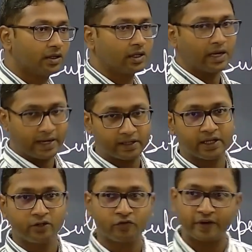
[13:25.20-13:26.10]
And
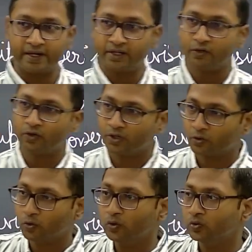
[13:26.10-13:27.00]
then you fine tune it to
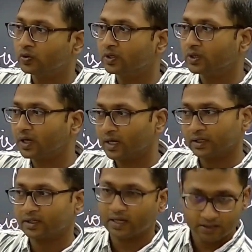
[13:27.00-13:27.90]
do other
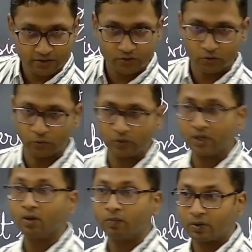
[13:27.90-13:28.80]
tasks too.
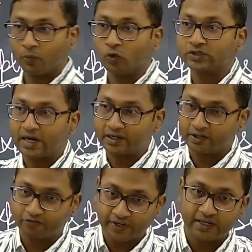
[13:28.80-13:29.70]
But both are
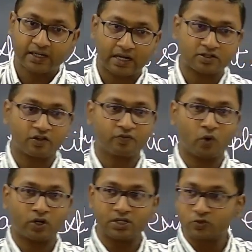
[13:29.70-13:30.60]
different class of models.